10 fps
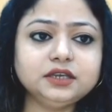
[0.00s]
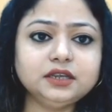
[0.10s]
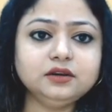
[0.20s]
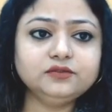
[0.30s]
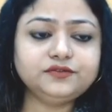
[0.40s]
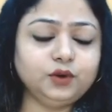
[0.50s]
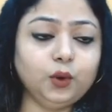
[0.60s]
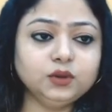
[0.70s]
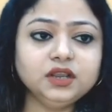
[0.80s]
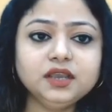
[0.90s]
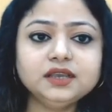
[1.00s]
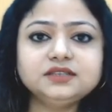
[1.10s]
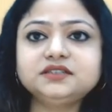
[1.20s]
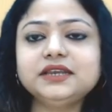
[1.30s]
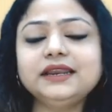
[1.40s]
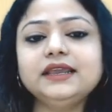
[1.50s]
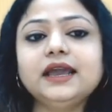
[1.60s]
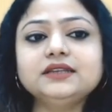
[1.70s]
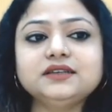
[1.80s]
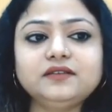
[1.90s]
deal of role is training
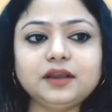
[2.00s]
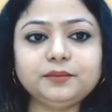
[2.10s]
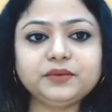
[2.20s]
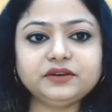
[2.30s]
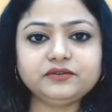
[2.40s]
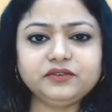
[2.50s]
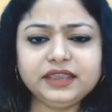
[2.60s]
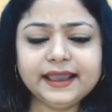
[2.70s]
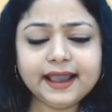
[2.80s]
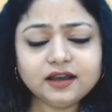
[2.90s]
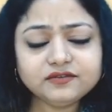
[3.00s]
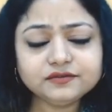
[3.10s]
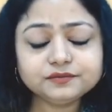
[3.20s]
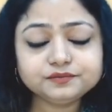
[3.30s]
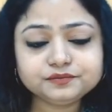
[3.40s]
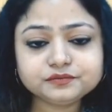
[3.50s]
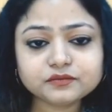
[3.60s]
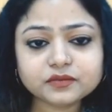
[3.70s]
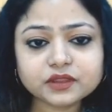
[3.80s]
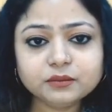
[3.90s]
and development. We have
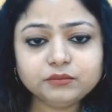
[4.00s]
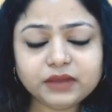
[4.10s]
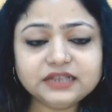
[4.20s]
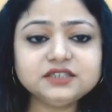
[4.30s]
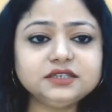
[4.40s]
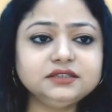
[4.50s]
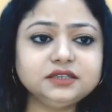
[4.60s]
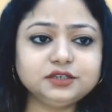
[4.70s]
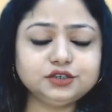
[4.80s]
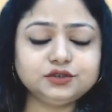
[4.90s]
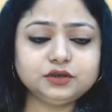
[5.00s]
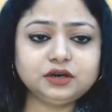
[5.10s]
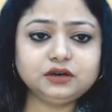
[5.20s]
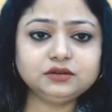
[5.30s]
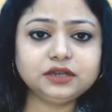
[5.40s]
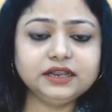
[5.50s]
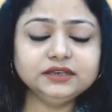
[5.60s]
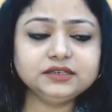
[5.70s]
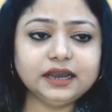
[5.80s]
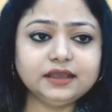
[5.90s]
mentioned this
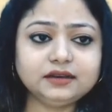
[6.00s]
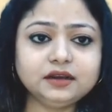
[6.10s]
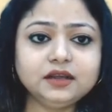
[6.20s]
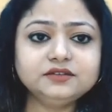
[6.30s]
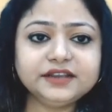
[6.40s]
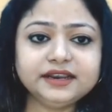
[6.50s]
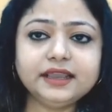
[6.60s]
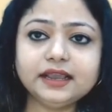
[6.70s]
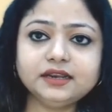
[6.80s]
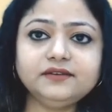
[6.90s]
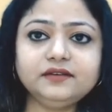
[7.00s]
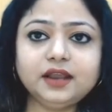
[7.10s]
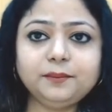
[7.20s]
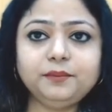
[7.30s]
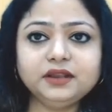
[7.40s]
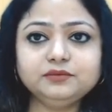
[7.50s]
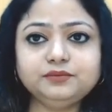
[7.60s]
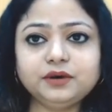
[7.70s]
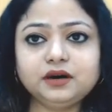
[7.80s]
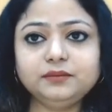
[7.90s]
entire training and
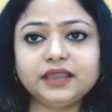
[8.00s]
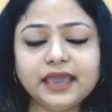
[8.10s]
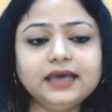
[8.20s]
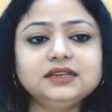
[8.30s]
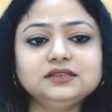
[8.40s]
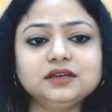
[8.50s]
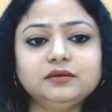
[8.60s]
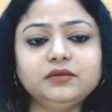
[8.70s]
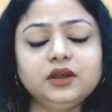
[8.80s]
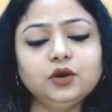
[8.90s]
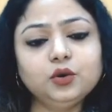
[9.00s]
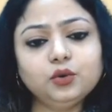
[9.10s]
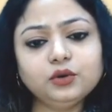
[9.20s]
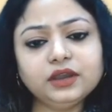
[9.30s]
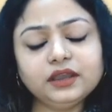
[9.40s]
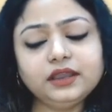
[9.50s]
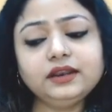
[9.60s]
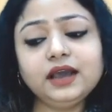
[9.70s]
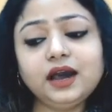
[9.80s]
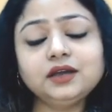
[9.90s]
development mechanism
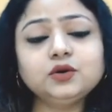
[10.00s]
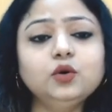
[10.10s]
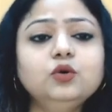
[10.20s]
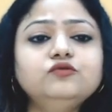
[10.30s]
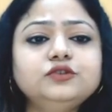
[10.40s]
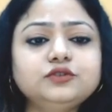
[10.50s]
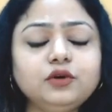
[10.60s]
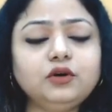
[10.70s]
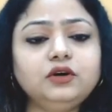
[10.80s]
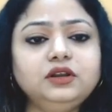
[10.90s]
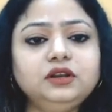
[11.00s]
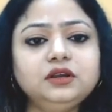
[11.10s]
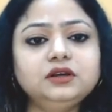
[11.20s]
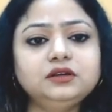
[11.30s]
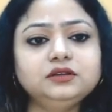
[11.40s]
in our overall